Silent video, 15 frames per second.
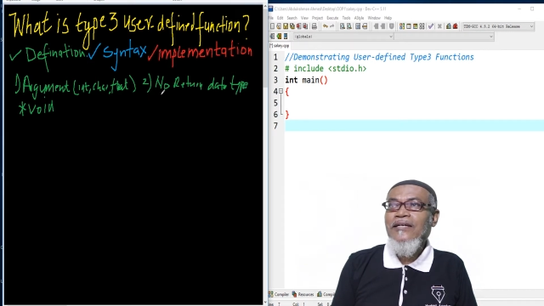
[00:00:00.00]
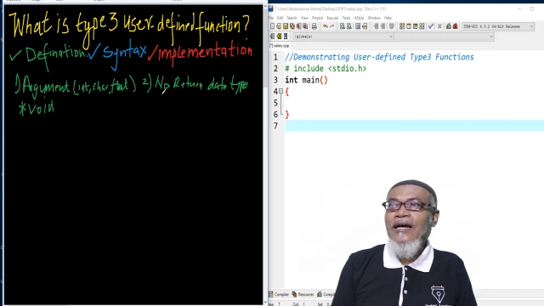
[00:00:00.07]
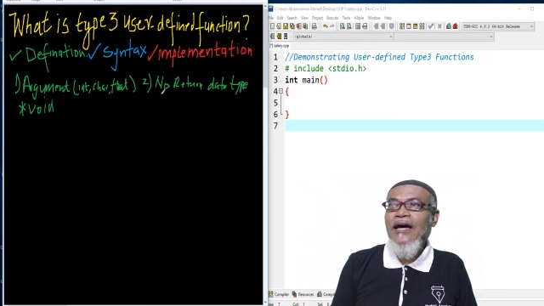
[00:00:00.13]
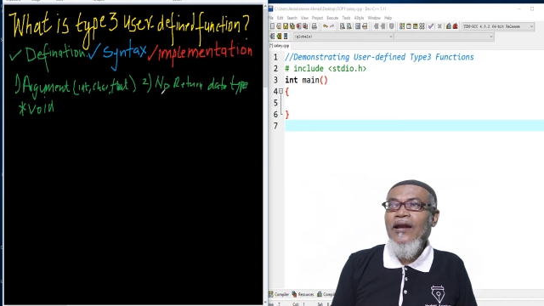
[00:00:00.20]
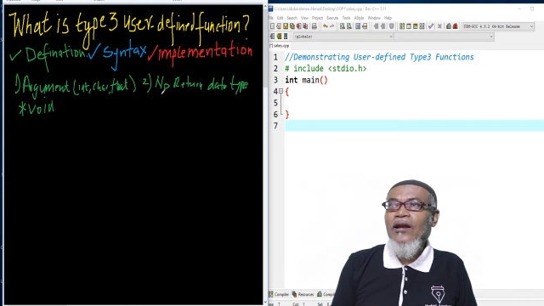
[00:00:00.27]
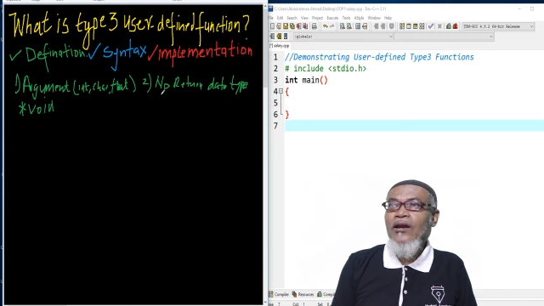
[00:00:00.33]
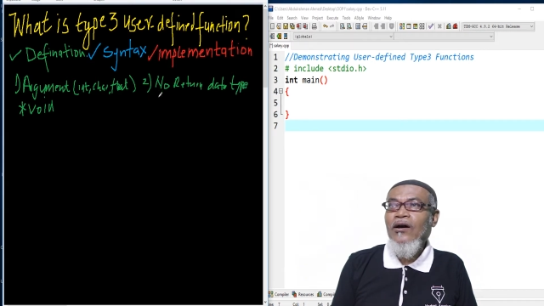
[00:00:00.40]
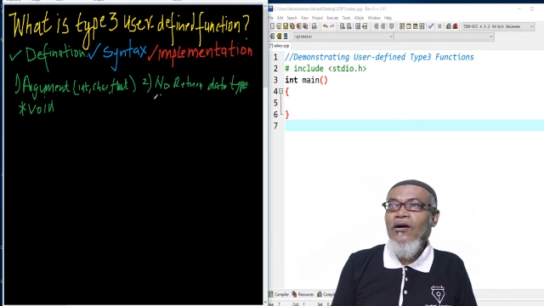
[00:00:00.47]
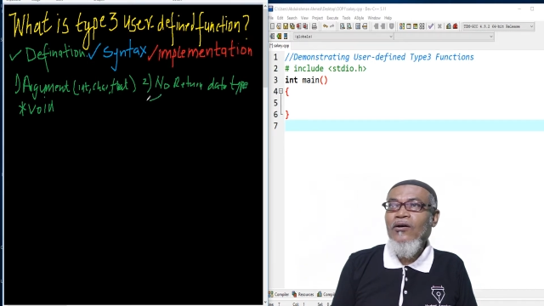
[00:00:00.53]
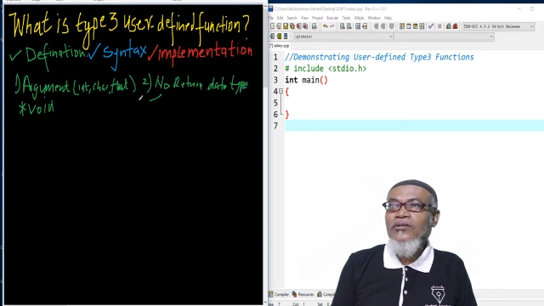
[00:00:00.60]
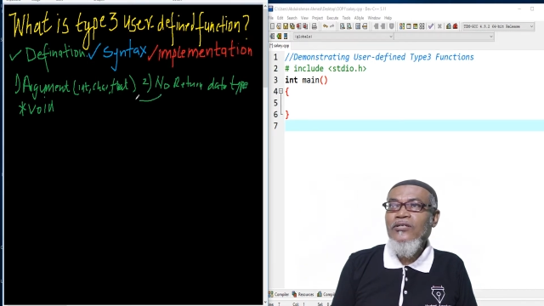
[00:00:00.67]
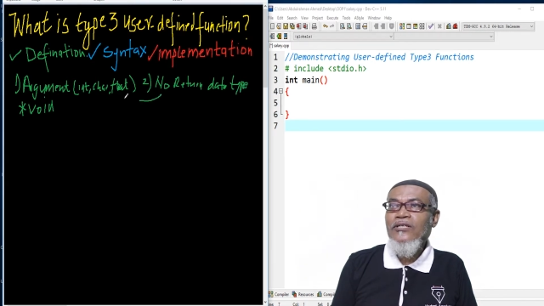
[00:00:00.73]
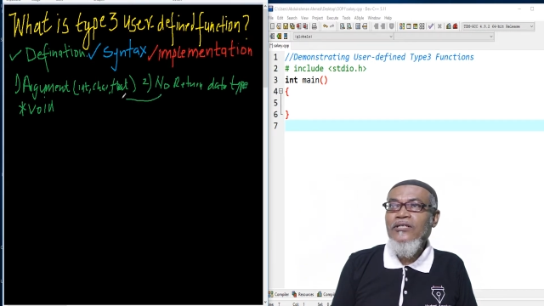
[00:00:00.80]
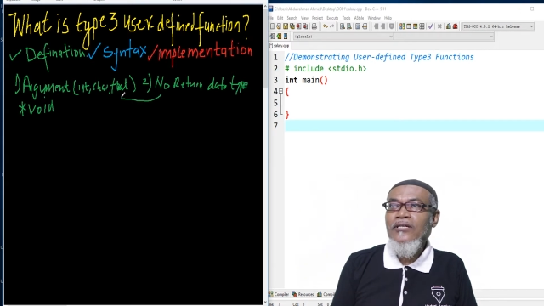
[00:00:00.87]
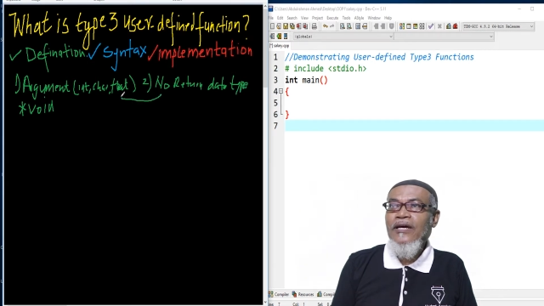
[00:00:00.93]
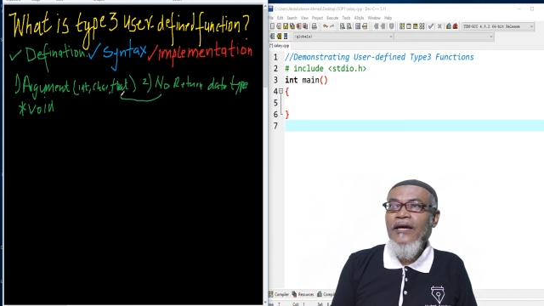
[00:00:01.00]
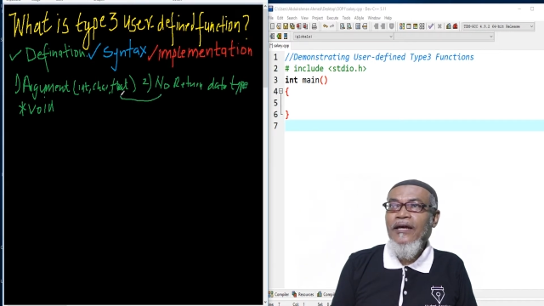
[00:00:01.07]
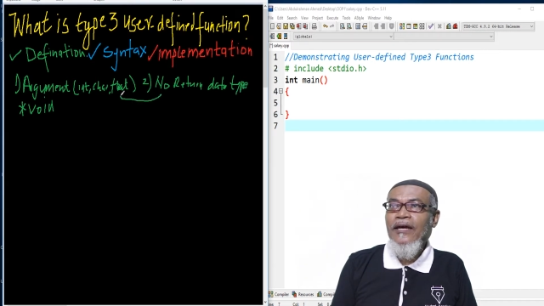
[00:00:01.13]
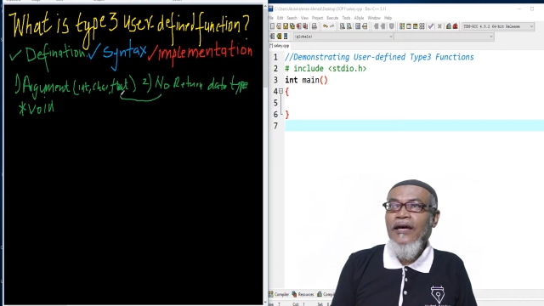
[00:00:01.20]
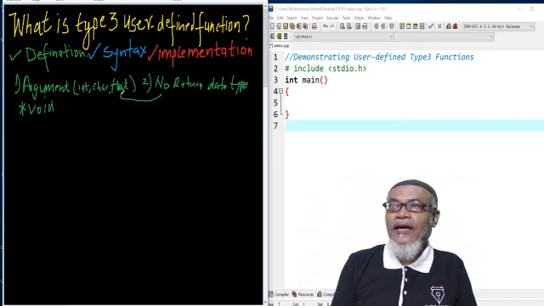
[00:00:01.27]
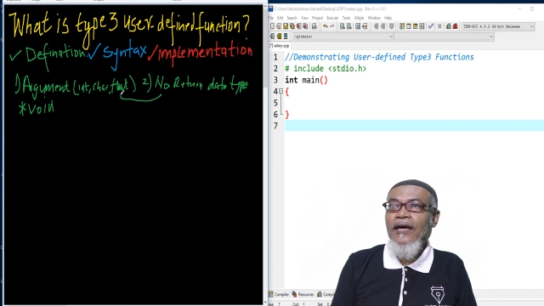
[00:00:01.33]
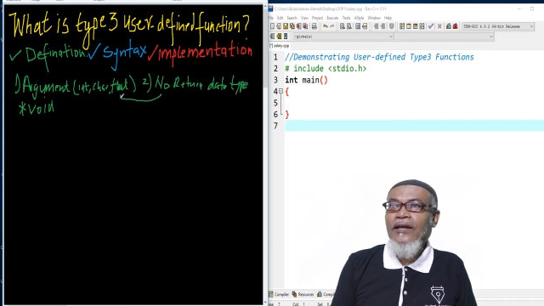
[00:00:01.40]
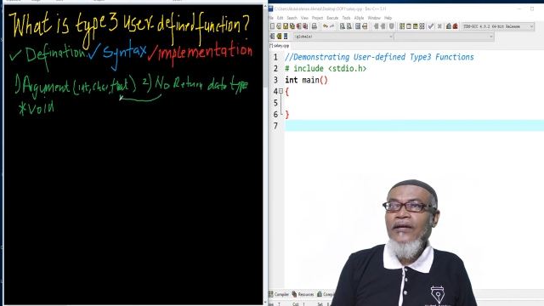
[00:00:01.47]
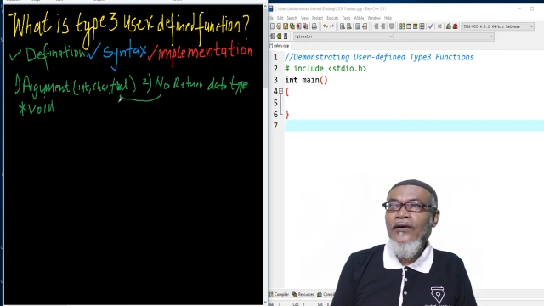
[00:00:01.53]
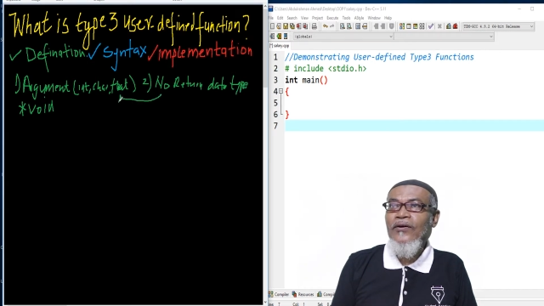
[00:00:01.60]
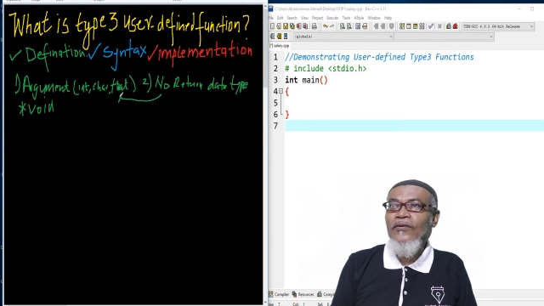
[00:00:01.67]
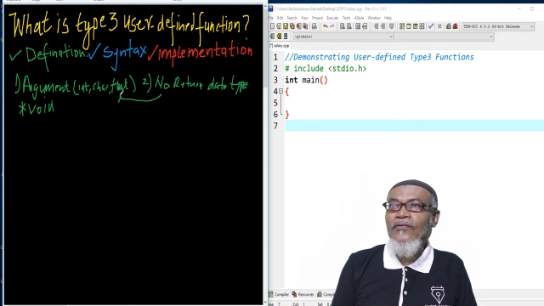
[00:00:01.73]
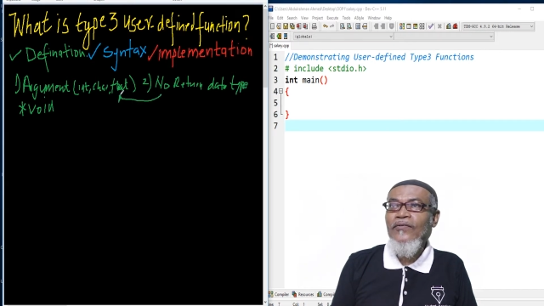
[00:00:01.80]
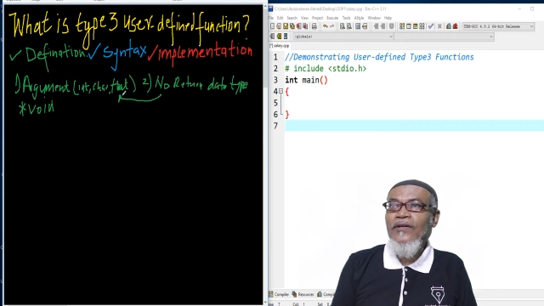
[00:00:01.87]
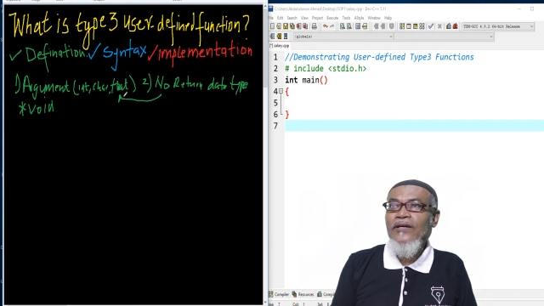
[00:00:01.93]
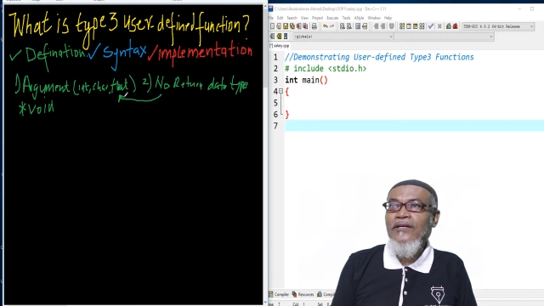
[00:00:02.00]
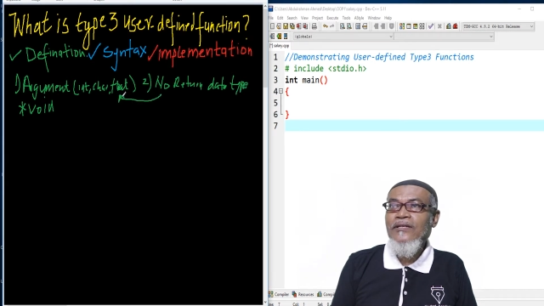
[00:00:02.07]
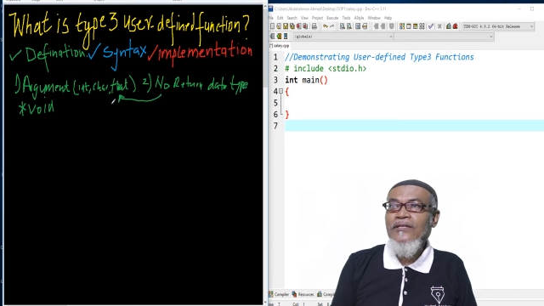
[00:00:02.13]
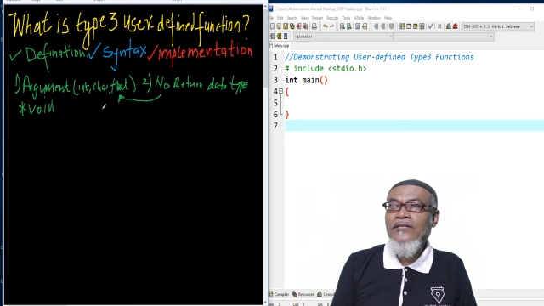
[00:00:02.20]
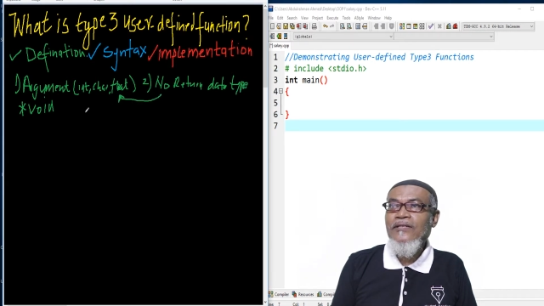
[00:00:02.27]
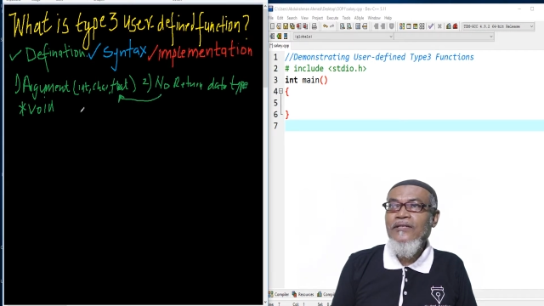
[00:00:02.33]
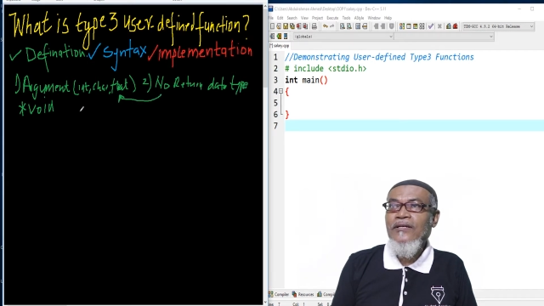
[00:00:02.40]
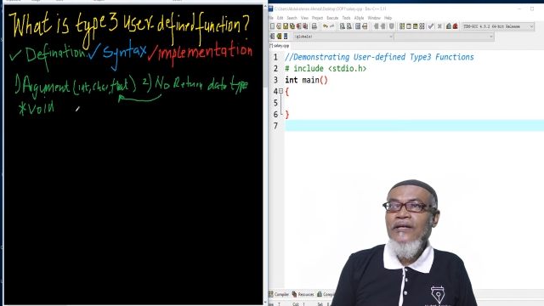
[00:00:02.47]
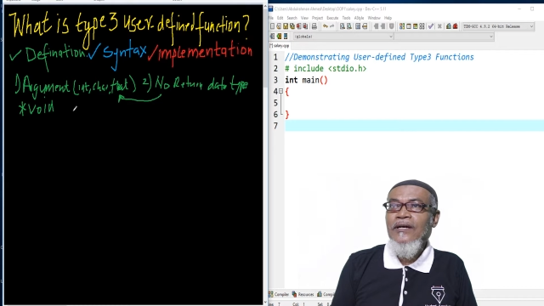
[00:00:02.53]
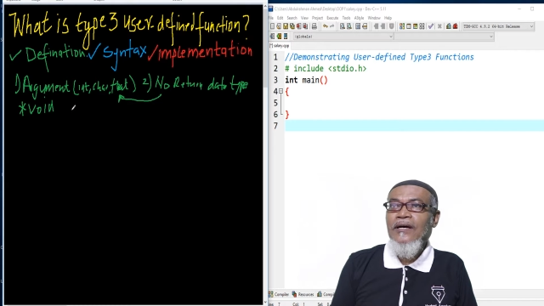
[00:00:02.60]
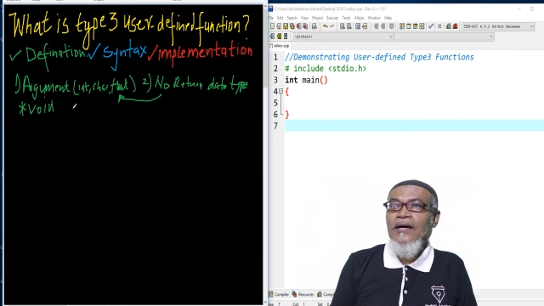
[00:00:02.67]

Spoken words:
cannot take any of these,